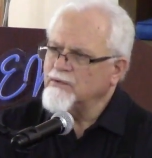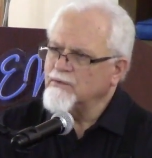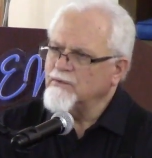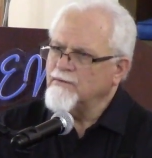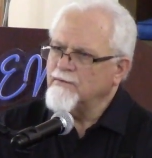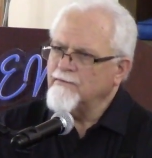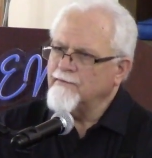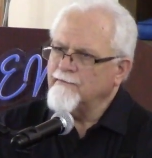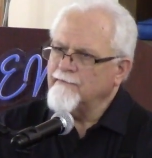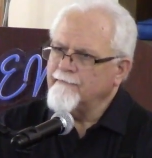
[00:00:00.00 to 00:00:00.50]

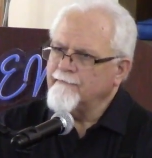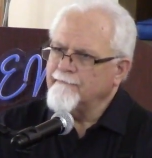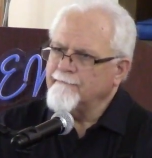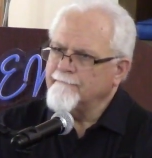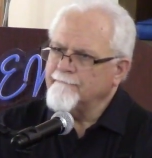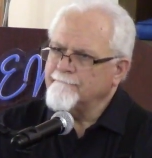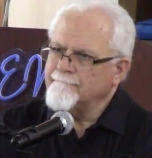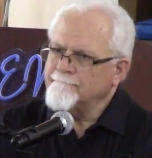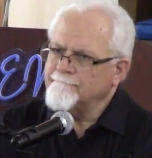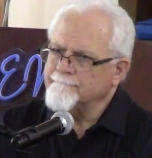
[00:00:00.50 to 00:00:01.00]

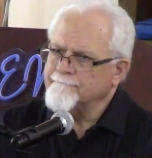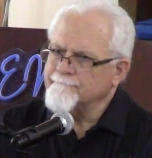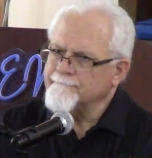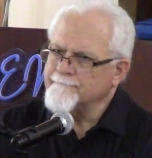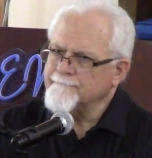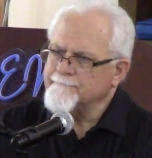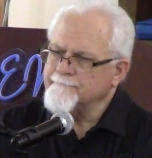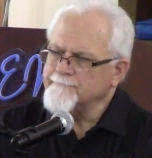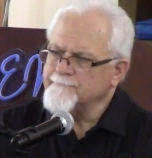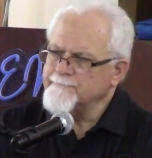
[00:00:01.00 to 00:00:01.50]

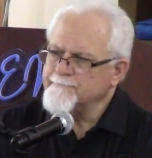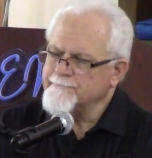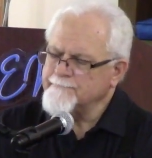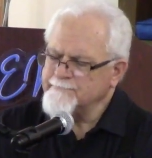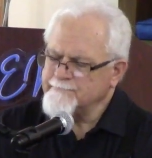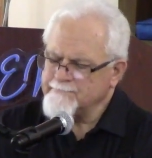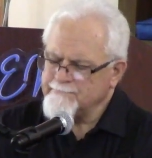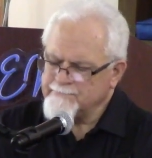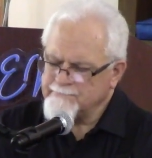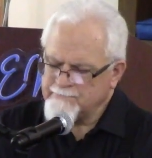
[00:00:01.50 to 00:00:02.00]

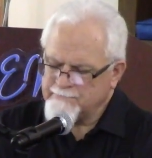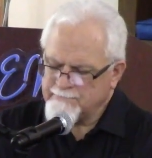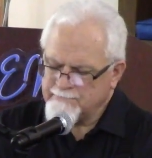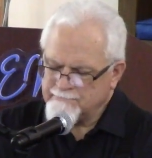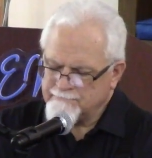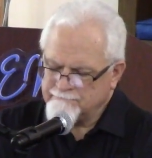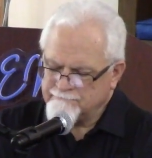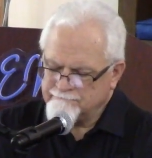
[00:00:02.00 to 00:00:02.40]
(silence)